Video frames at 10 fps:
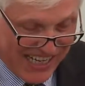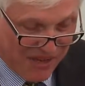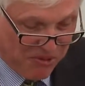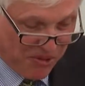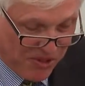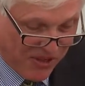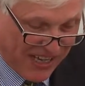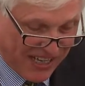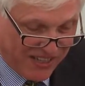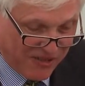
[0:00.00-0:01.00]
I would also
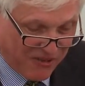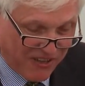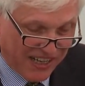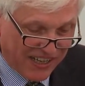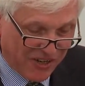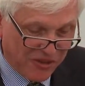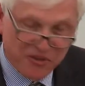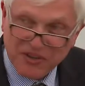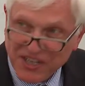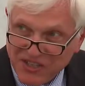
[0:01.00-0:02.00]
like to thank our
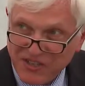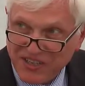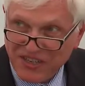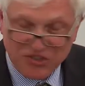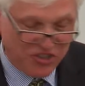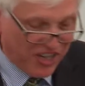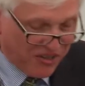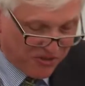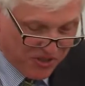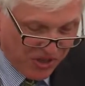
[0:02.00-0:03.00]
gracious and
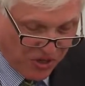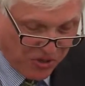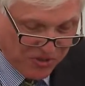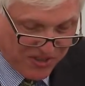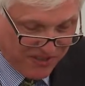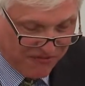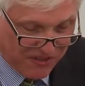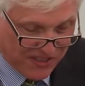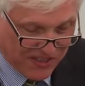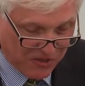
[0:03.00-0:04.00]
generous hosts
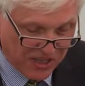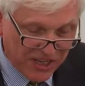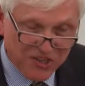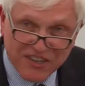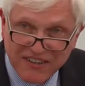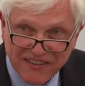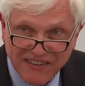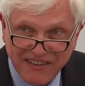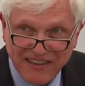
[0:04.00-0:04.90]
for this occasion